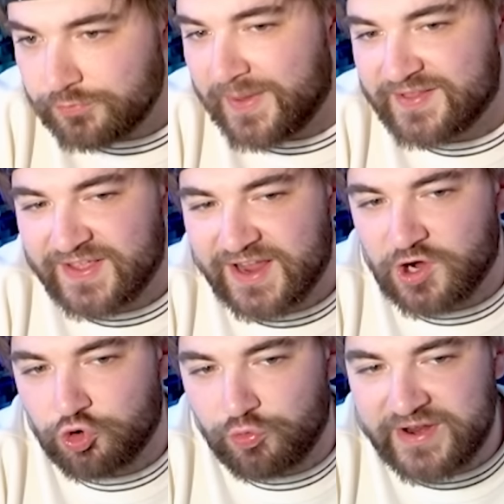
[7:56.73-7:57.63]
Dude, make like a
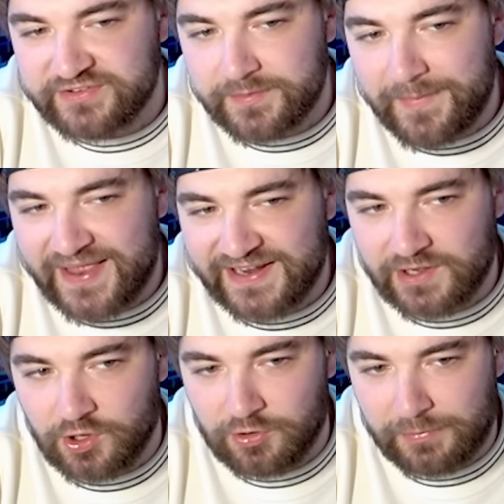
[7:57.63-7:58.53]
crazy mating
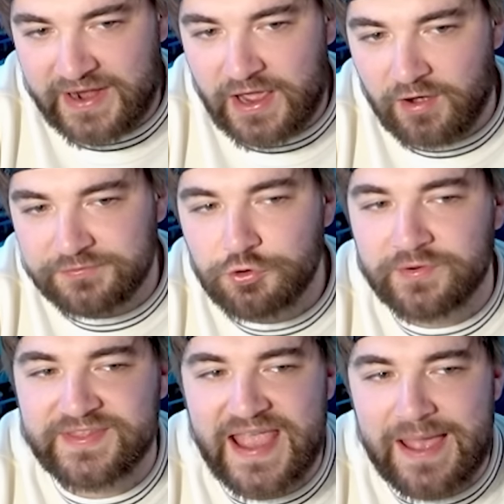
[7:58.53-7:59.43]
call right now. If you were
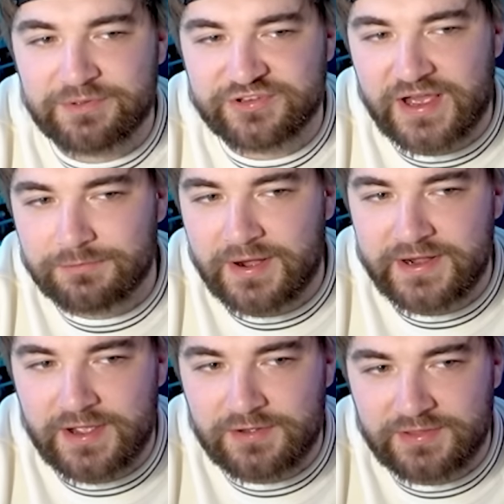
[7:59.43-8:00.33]
in the Amazon right now,